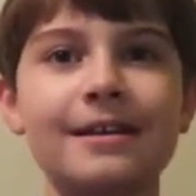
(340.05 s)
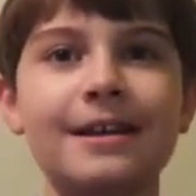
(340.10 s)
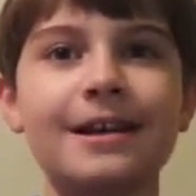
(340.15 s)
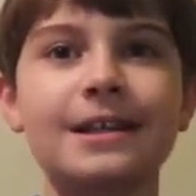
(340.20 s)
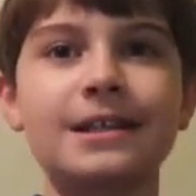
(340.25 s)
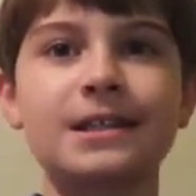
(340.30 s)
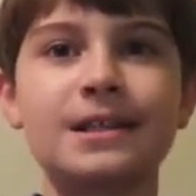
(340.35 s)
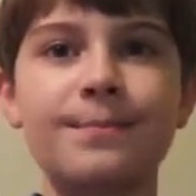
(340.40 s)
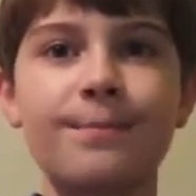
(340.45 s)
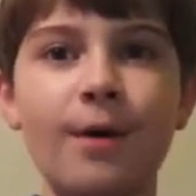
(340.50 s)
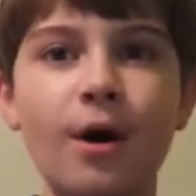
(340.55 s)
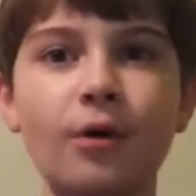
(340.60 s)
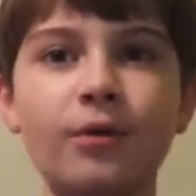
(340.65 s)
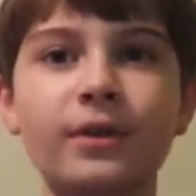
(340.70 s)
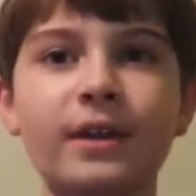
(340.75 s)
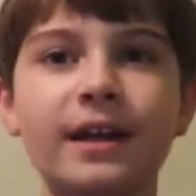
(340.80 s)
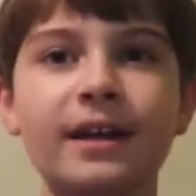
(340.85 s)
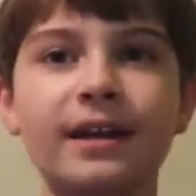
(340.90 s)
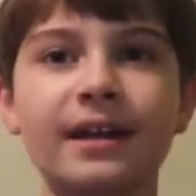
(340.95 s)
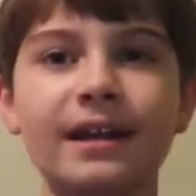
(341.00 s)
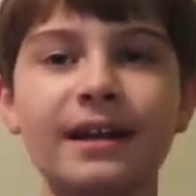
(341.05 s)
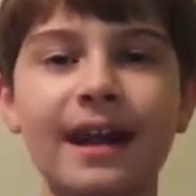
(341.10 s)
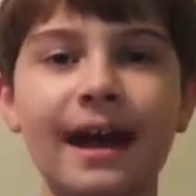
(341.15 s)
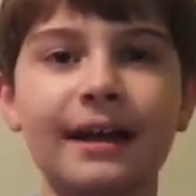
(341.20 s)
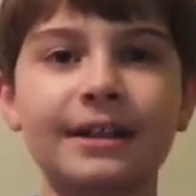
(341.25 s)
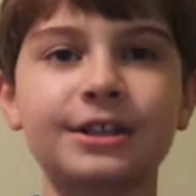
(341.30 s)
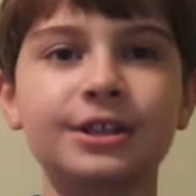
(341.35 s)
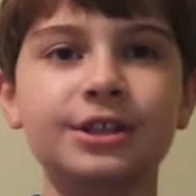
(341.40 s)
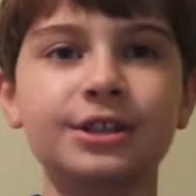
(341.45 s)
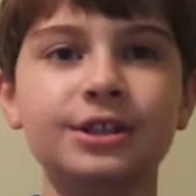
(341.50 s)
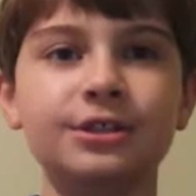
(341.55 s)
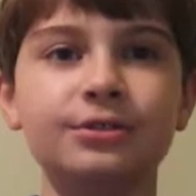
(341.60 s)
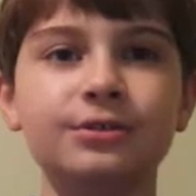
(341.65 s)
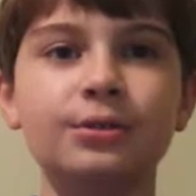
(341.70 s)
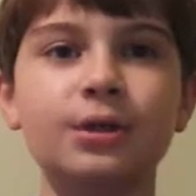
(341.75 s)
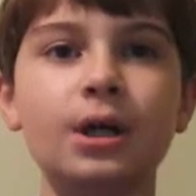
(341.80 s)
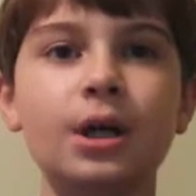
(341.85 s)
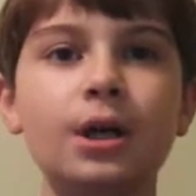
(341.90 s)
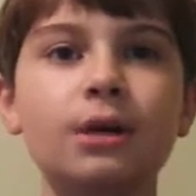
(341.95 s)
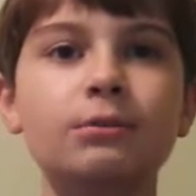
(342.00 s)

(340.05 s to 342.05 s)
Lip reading: is the bone that it connects to